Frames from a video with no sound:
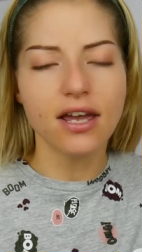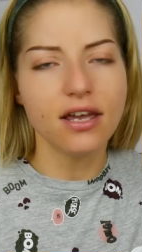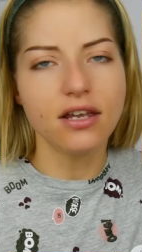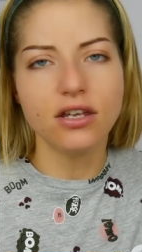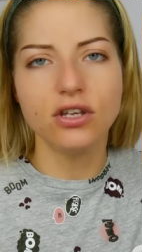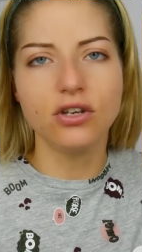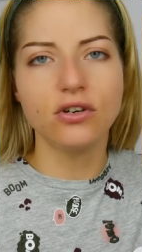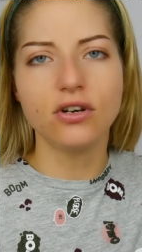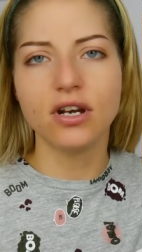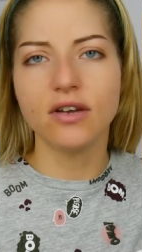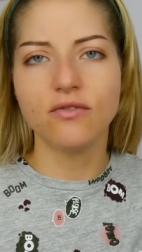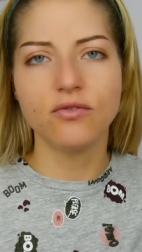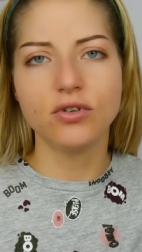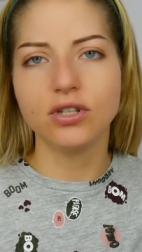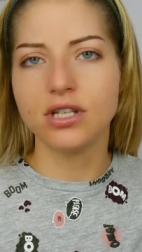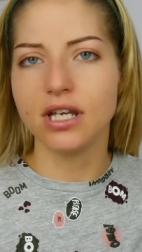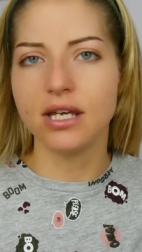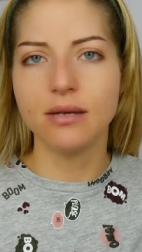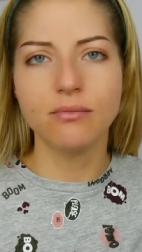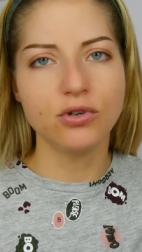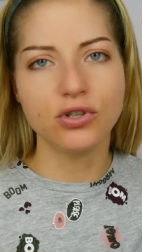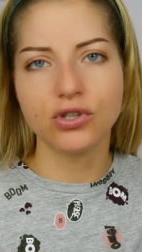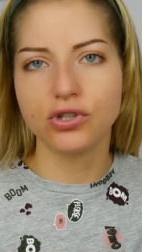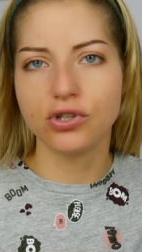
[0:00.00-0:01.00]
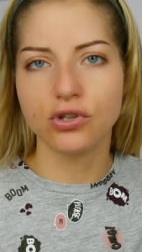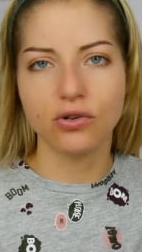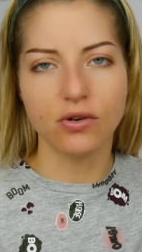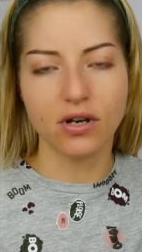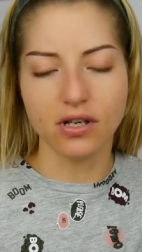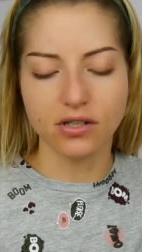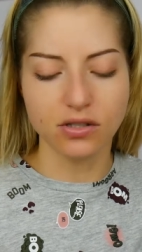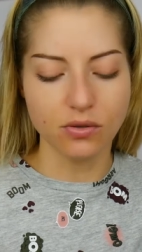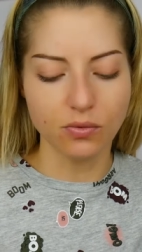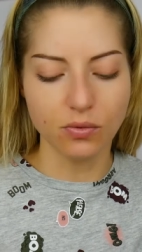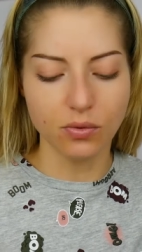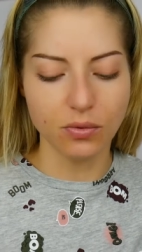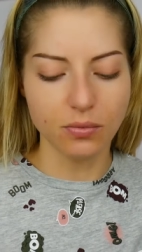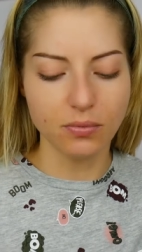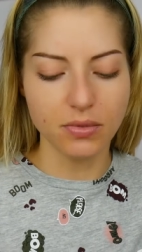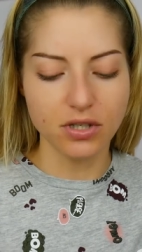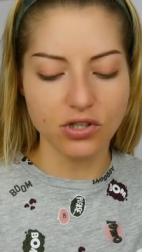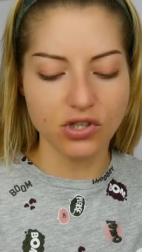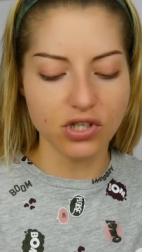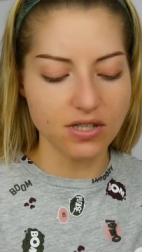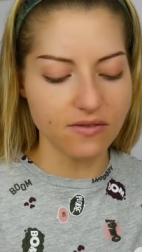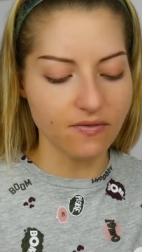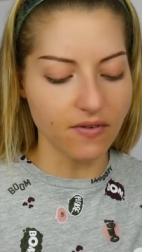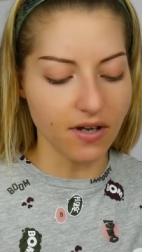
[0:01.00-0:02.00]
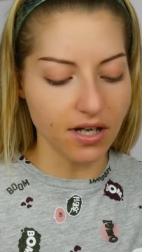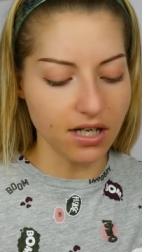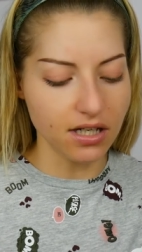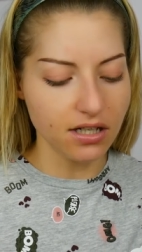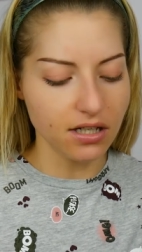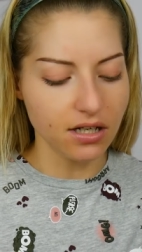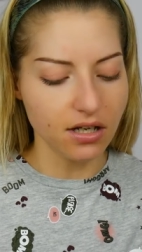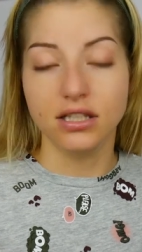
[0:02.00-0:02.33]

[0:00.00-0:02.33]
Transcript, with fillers: Your everyday moisturizer will be just fine.